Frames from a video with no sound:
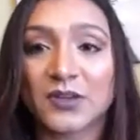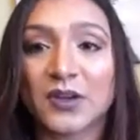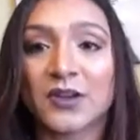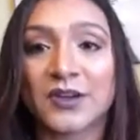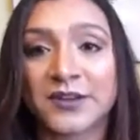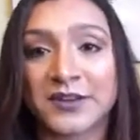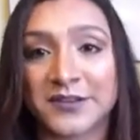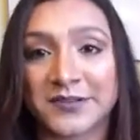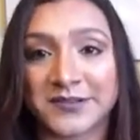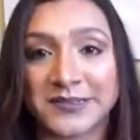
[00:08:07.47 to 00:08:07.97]

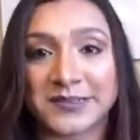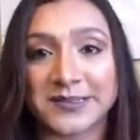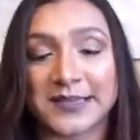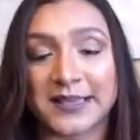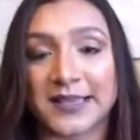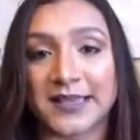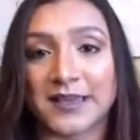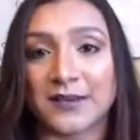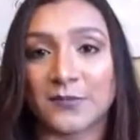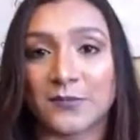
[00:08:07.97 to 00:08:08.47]
on your
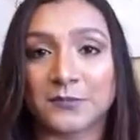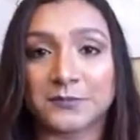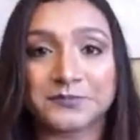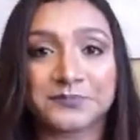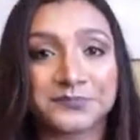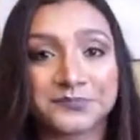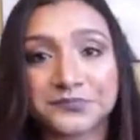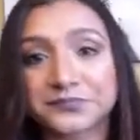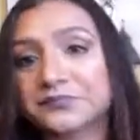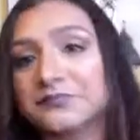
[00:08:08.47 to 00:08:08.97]
skin
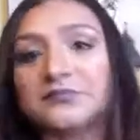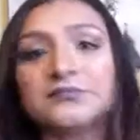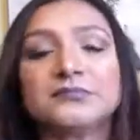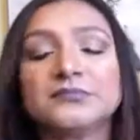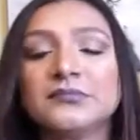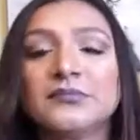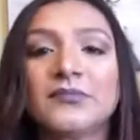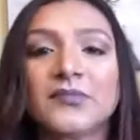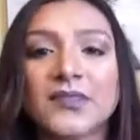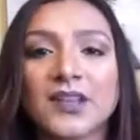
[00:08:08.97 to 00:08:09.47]

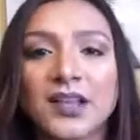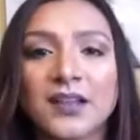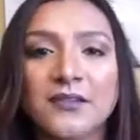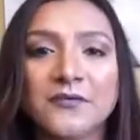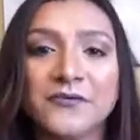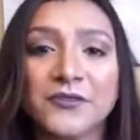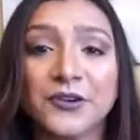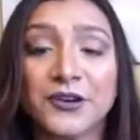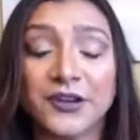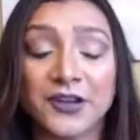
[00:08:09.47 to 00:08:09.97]

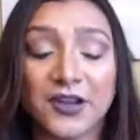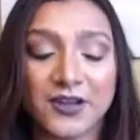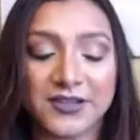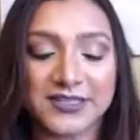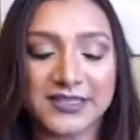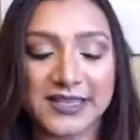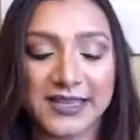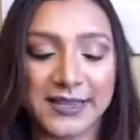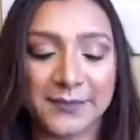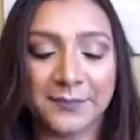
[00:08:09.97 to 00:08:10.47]
for a long
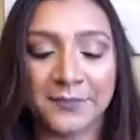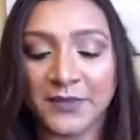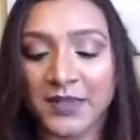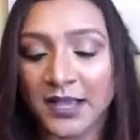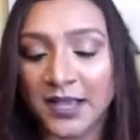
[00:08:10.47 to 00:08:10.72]
time.